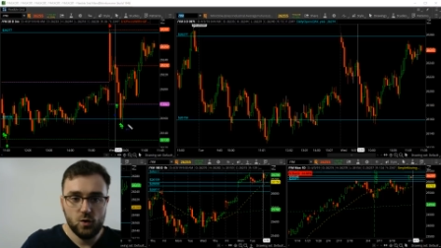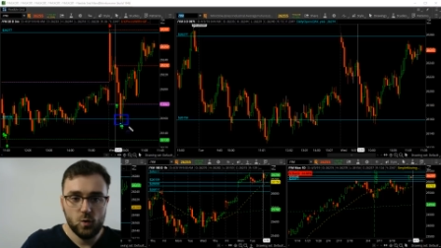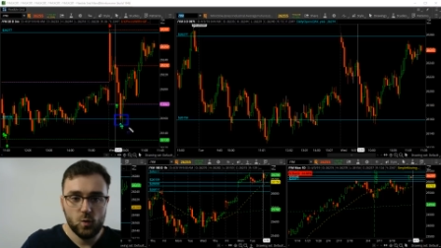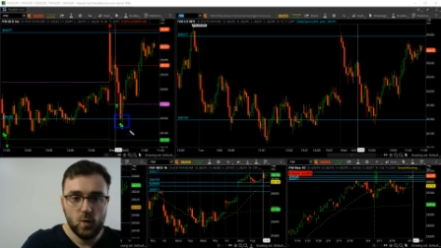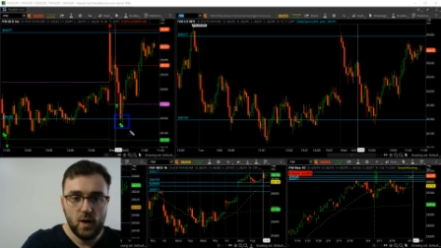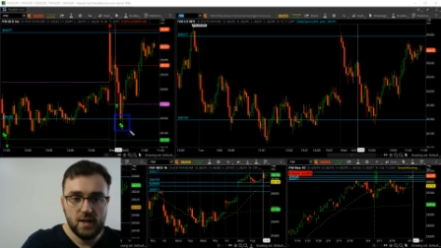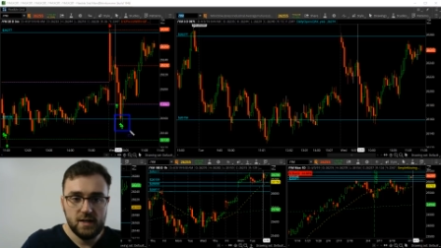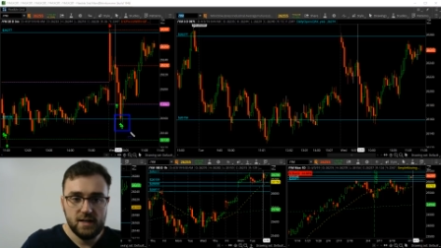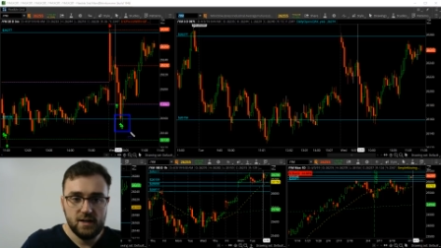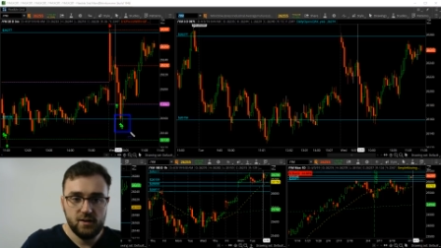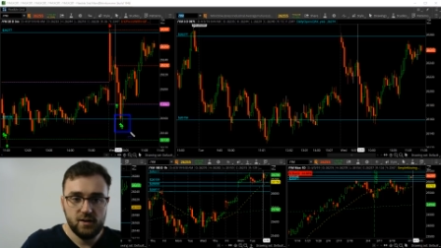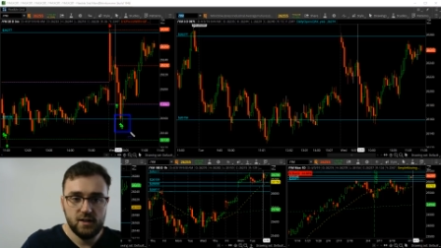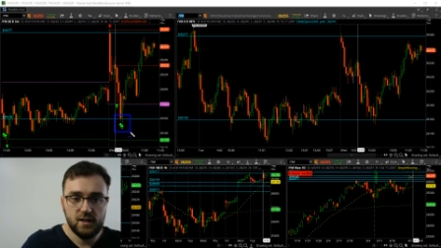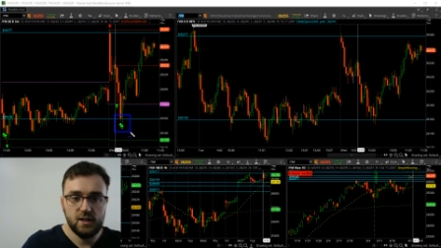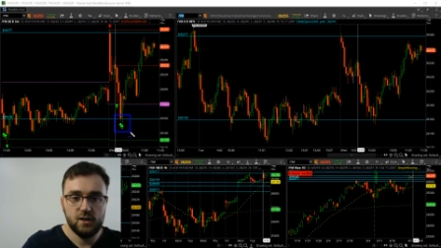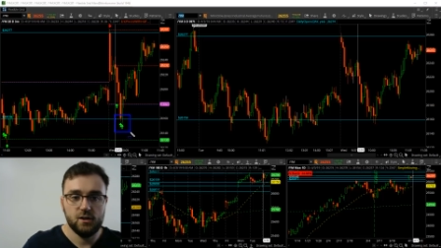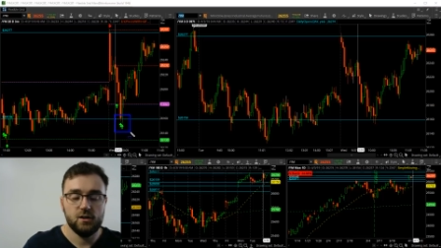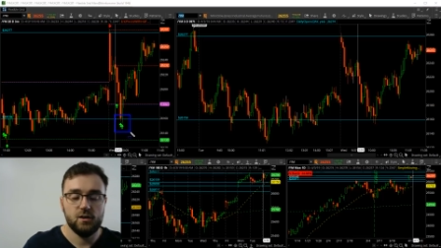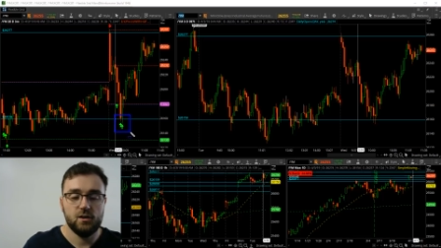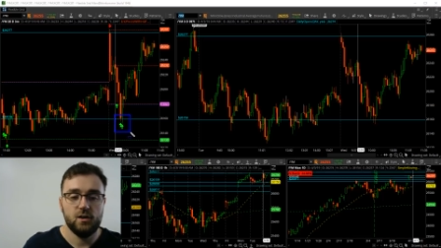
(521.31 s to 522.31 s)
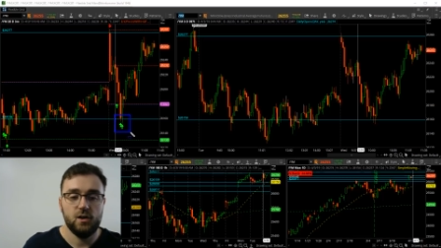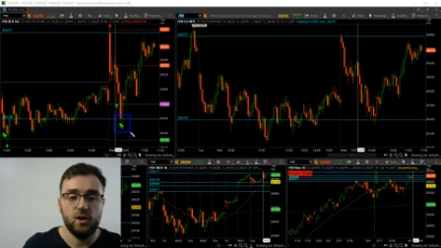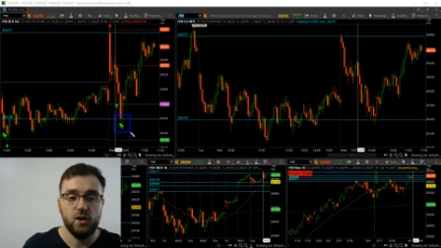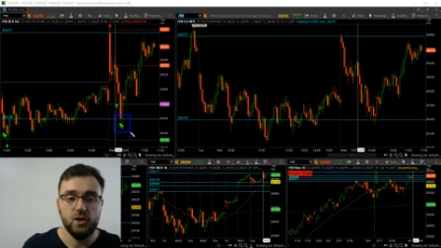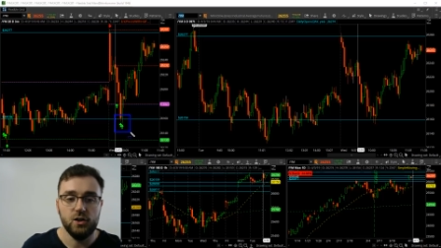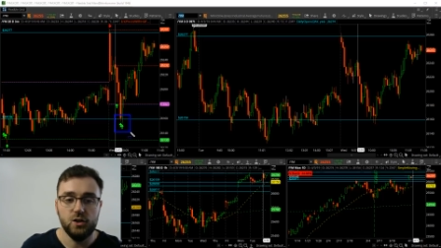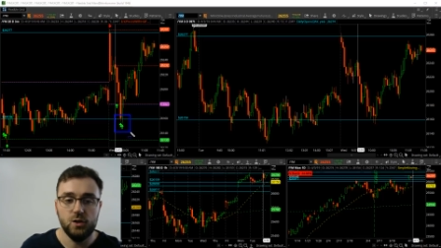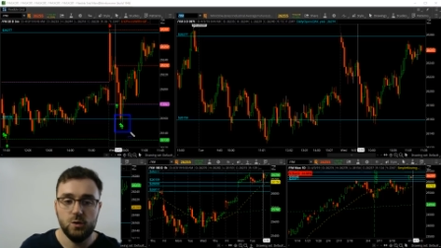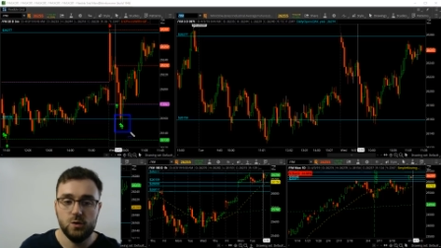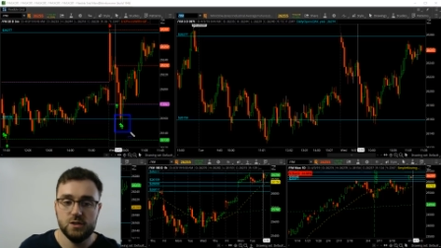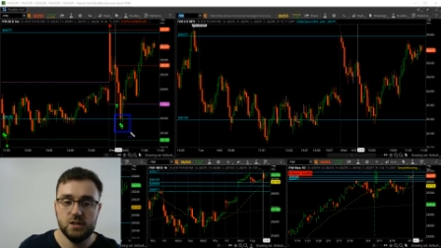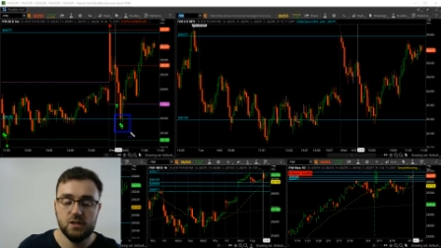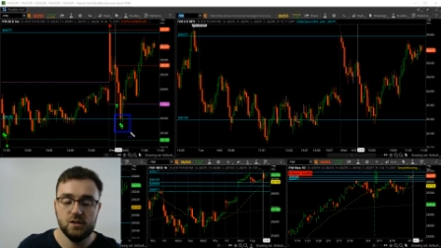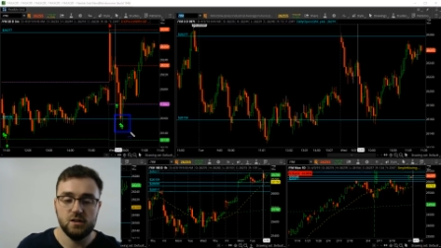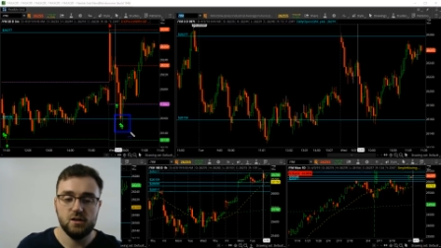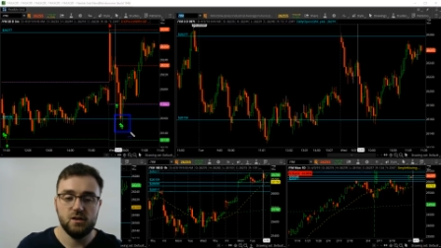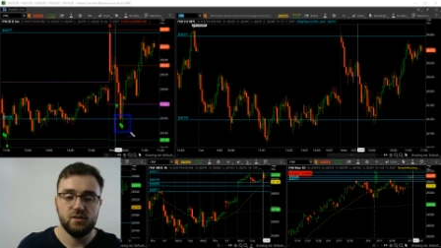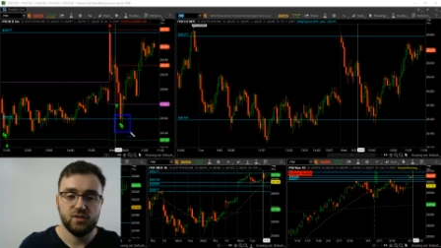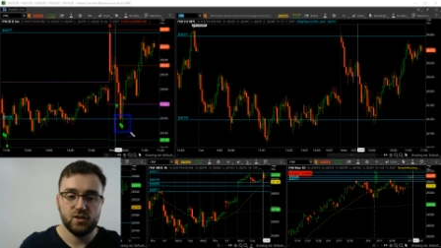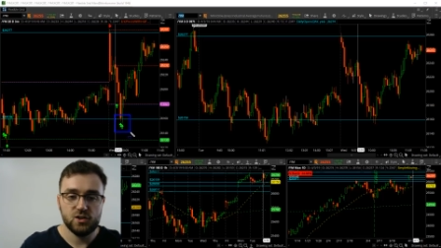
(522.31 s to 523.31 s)
right down in here using
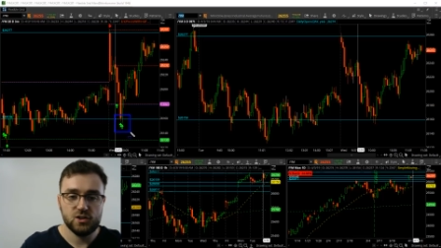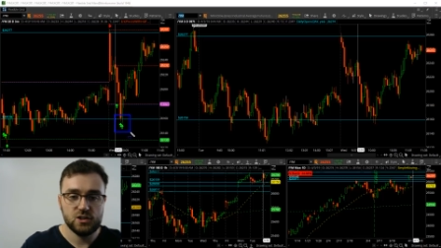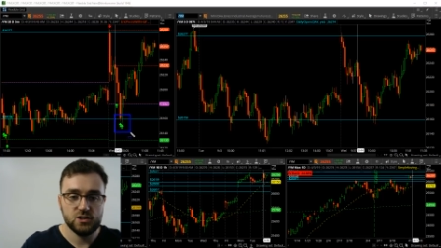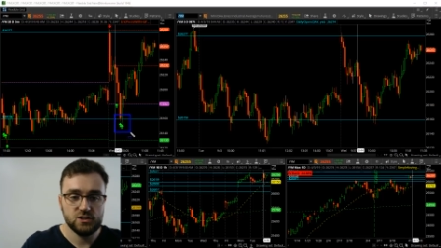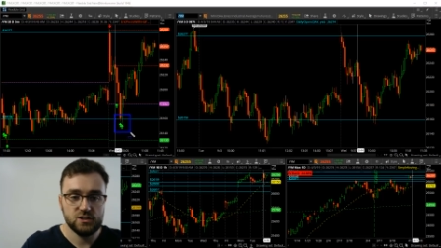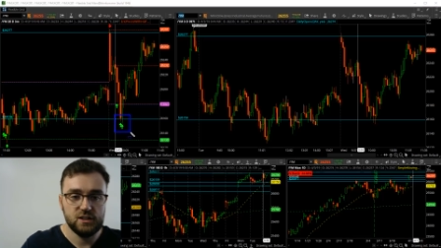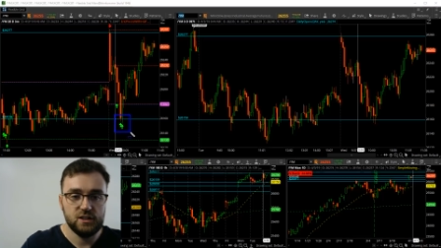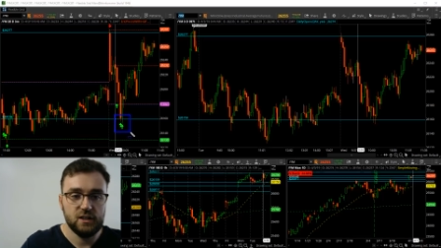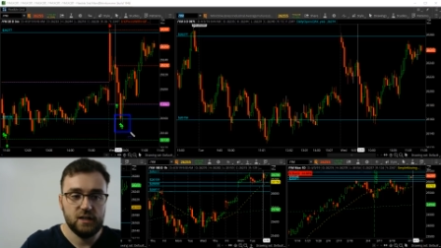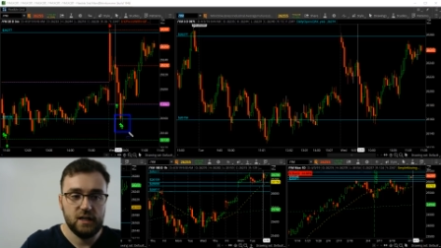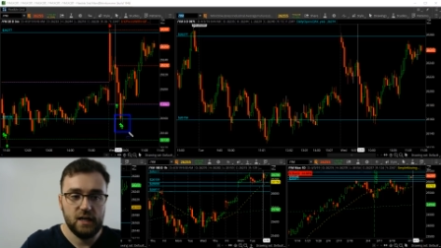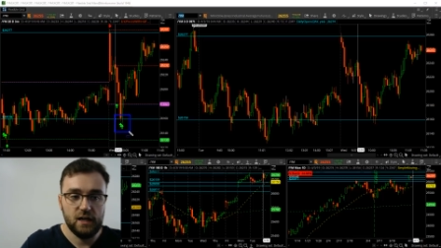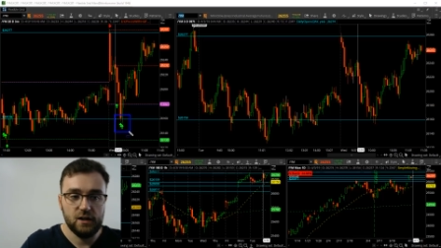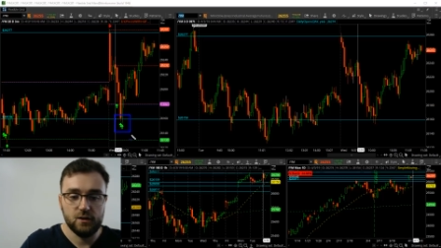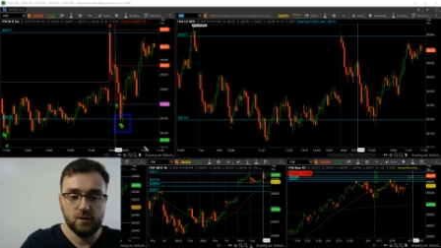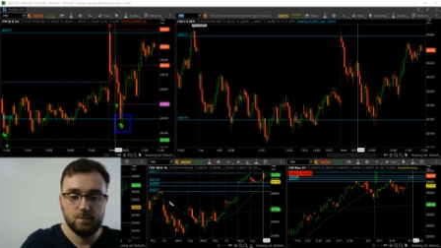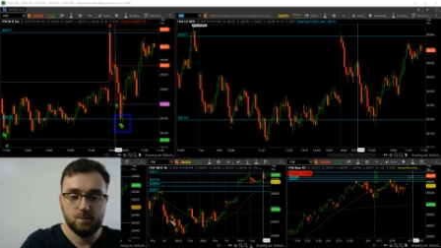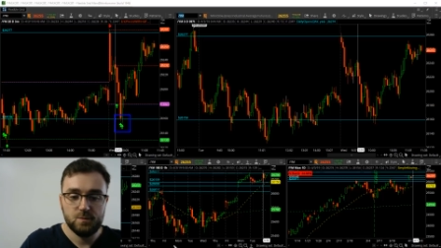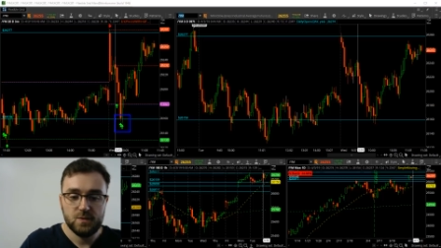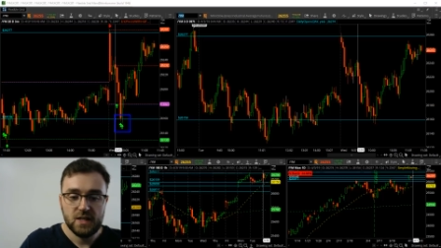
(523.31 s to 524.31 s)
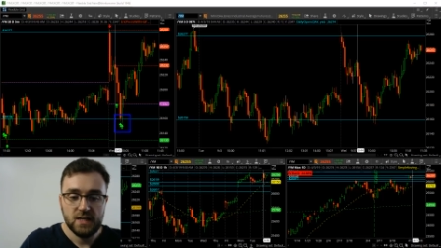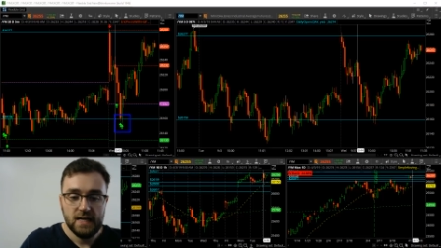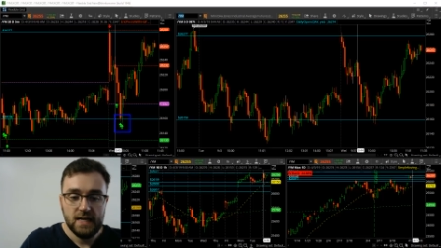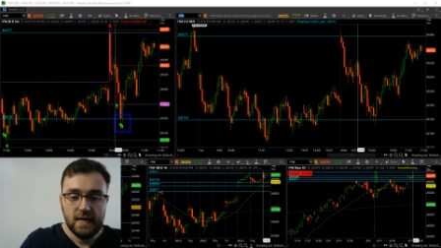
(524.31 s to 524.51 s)
the divergence indicator.